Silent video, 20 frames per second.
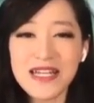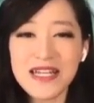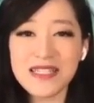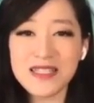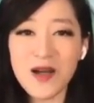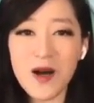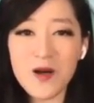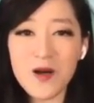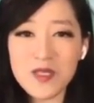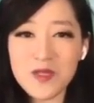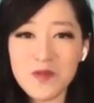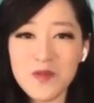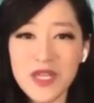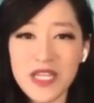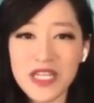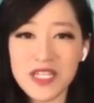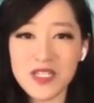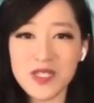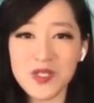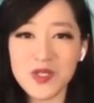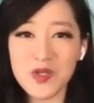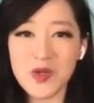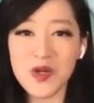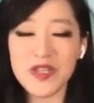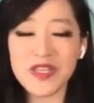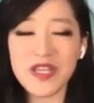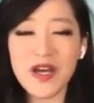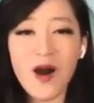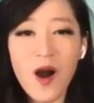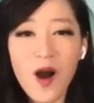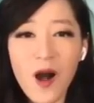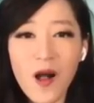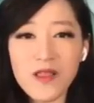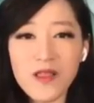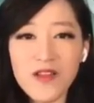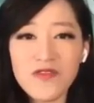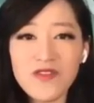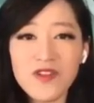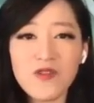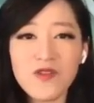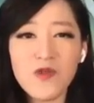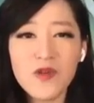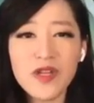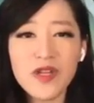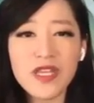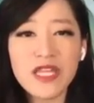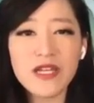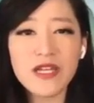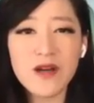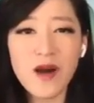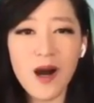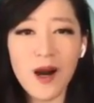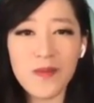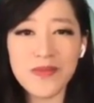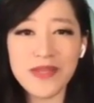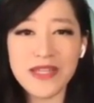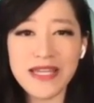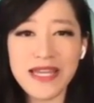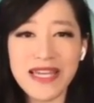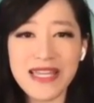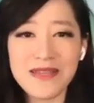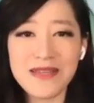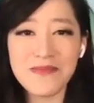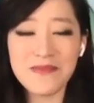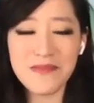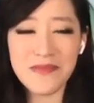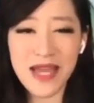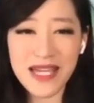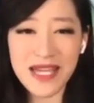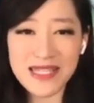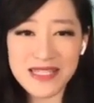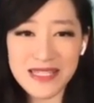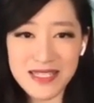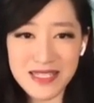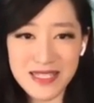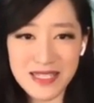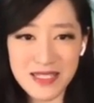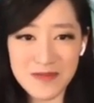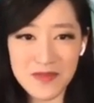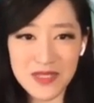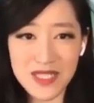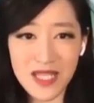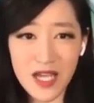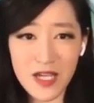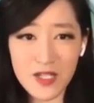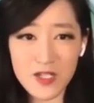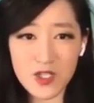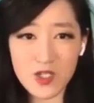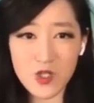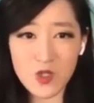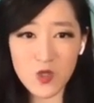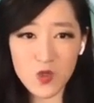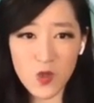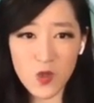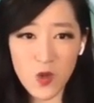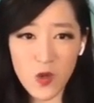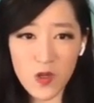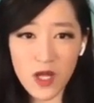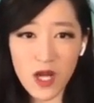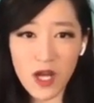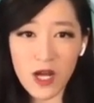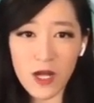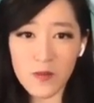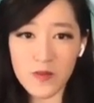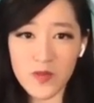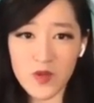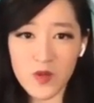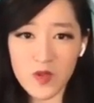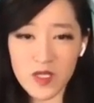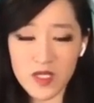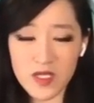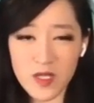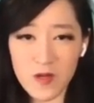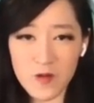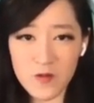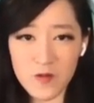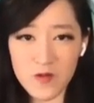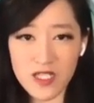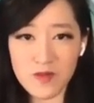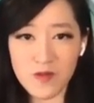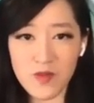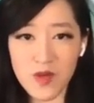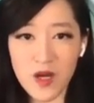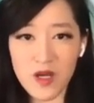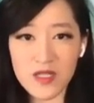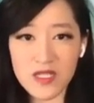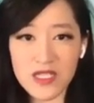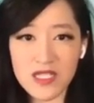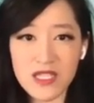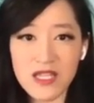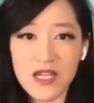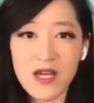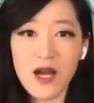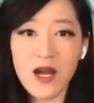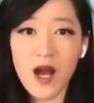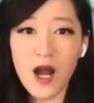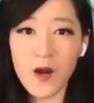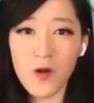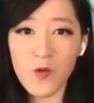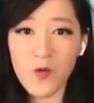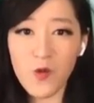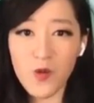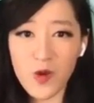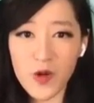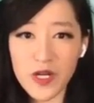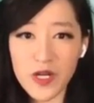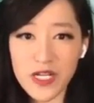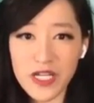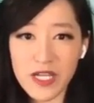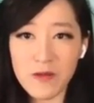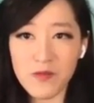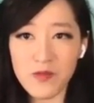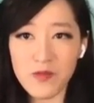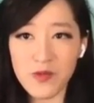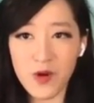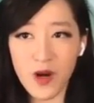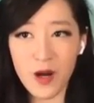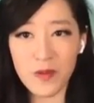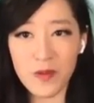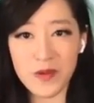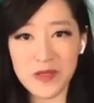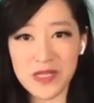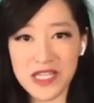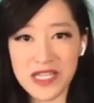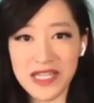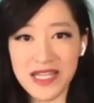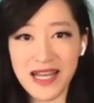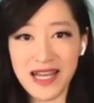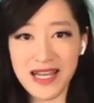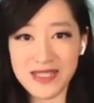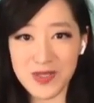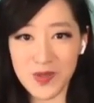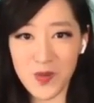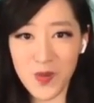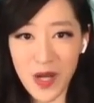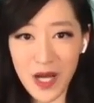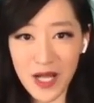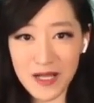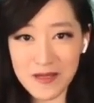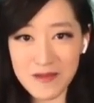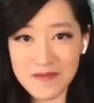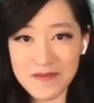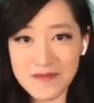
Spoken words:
it's also making sure that all of the really complicated mechanisms that control our immune response are working properly as well.